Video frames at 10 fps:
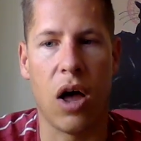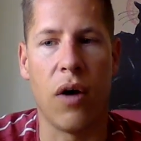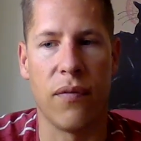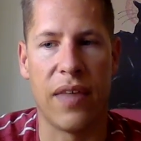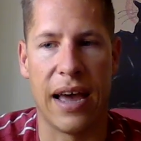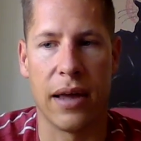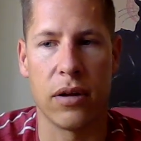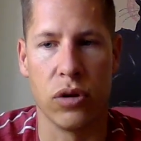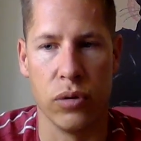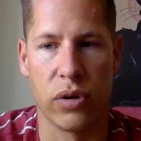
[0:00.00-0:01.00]
of that
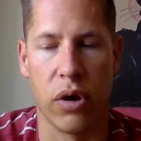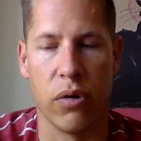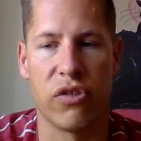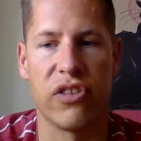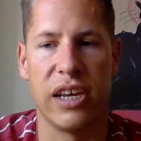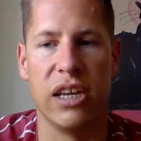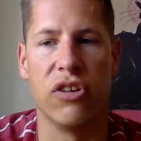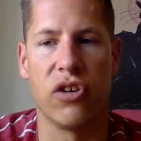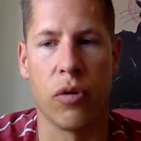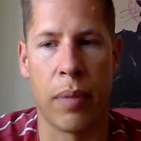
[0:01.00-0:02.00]
glucose
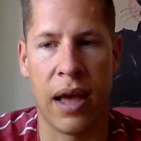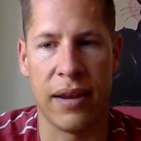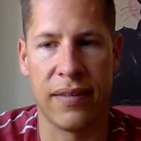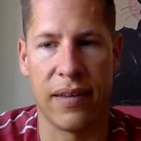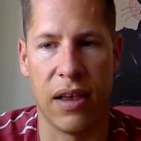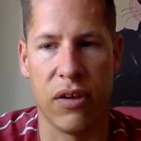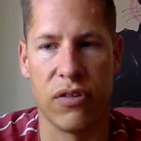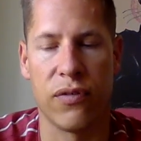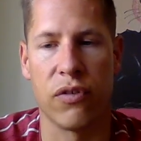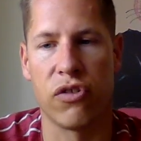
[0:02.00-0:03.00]
into your body cells
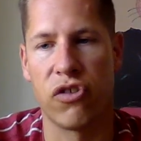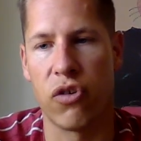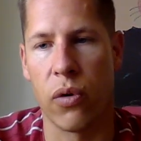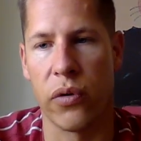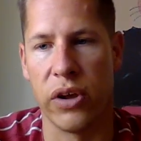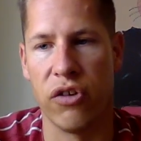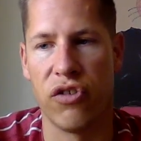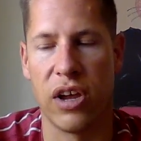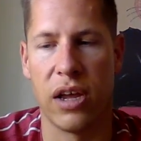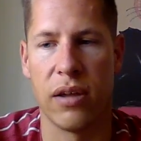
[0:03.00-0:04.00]
for
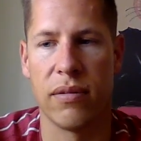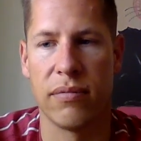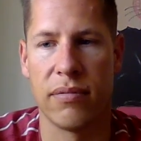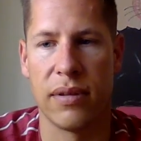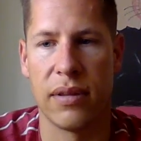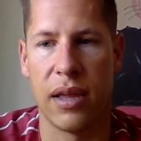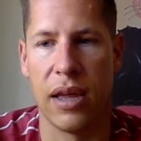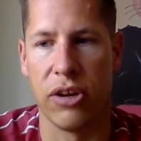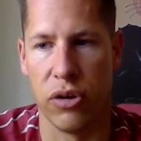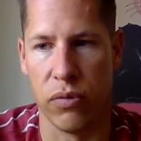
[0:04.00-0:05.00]
storage
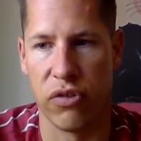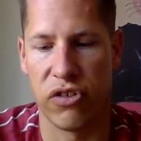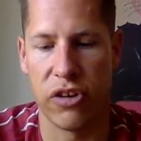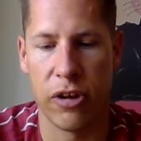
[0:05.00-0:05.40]
and use.